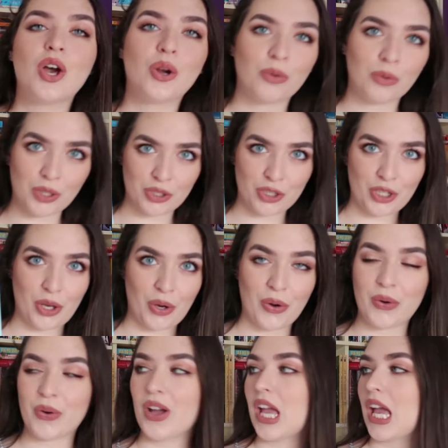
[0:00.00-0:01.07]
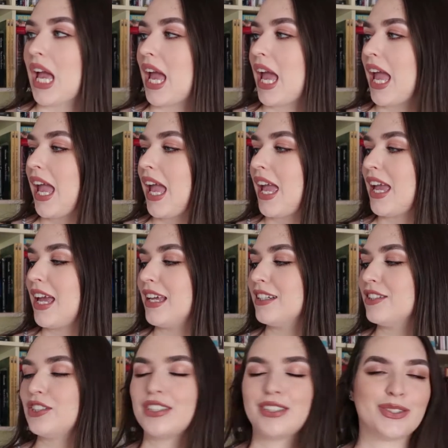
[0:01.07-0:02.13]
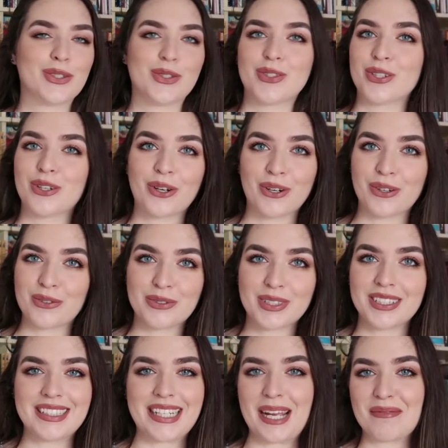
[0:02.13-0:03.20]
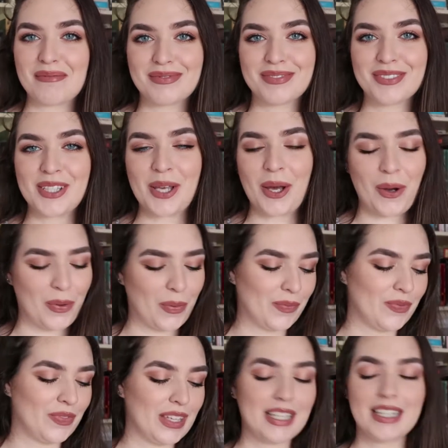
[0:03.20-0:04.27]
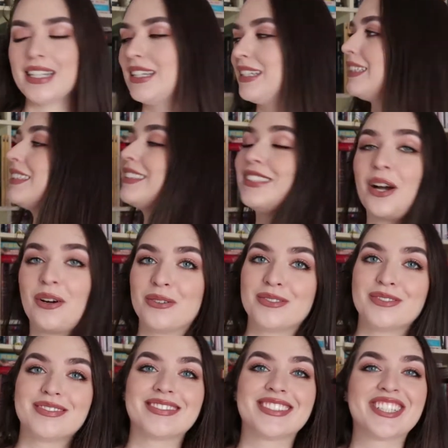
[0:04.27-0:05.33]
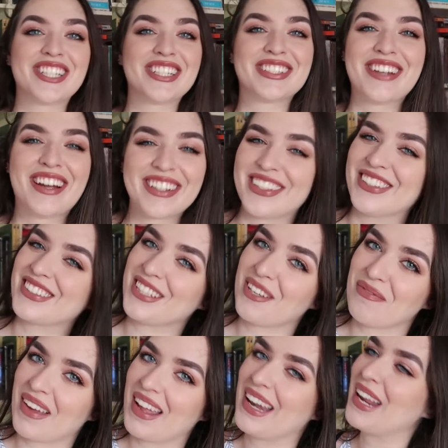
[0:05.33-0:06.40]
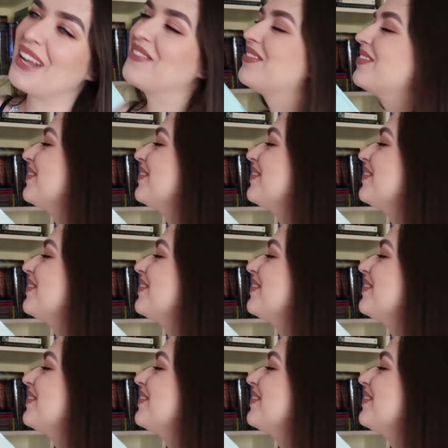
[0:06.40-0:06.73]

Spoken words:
Riccio, and she's using her real name. So no, she's not using a pen name.